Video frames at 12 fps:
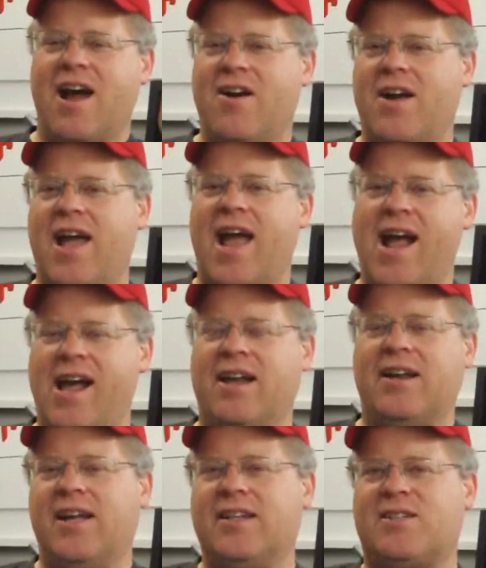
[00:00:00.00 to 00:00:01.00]
know,
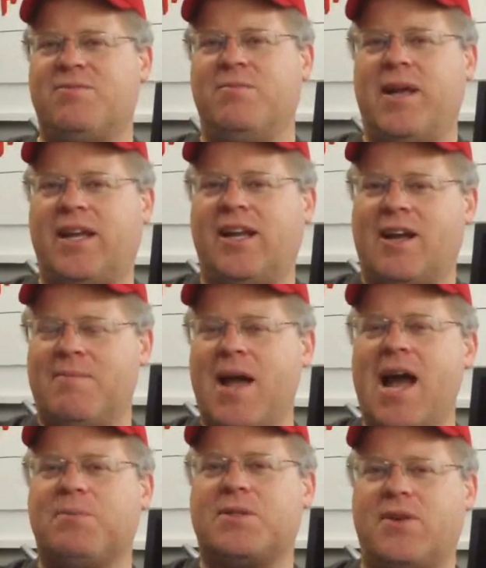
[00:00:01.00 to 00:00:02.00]
and it's making a
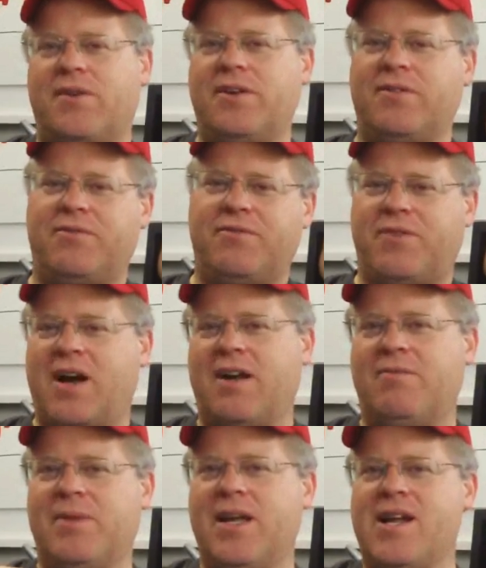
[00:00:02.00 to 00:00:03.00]
map so every
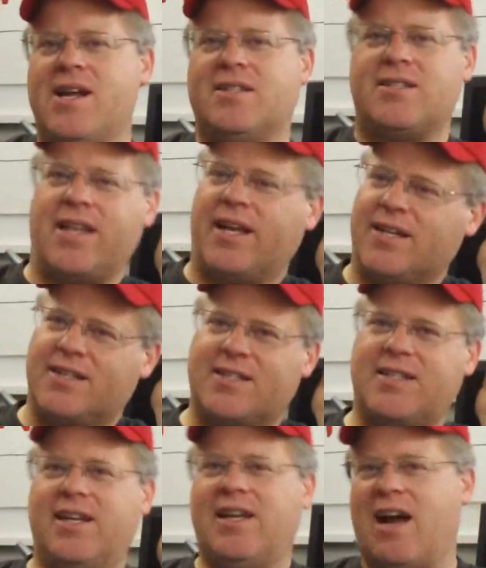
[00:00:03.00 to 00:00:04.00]
5 minutes they get to
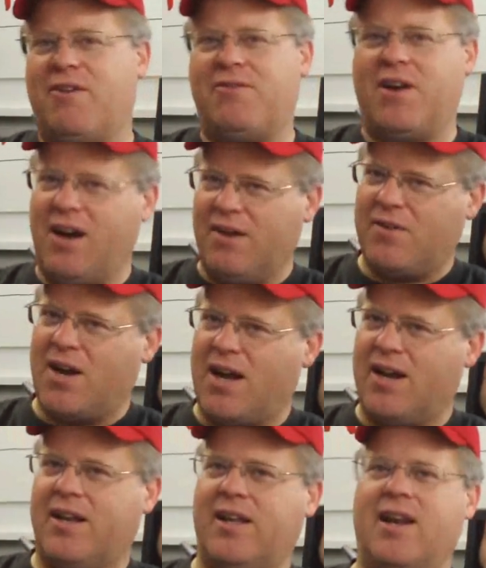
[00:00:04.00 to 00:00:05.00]
see how far I've gotten.
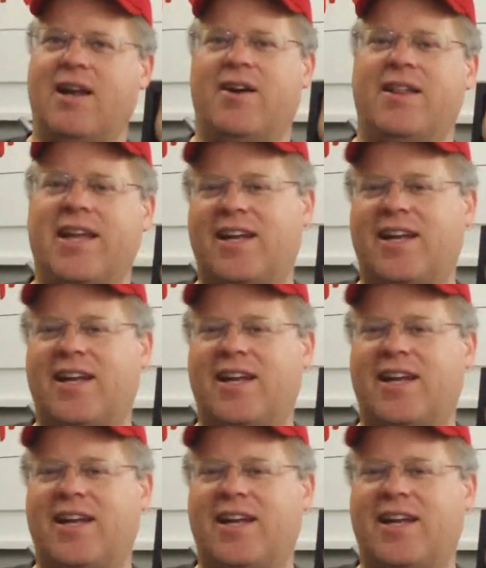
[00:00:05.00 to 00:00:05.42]
You know, and they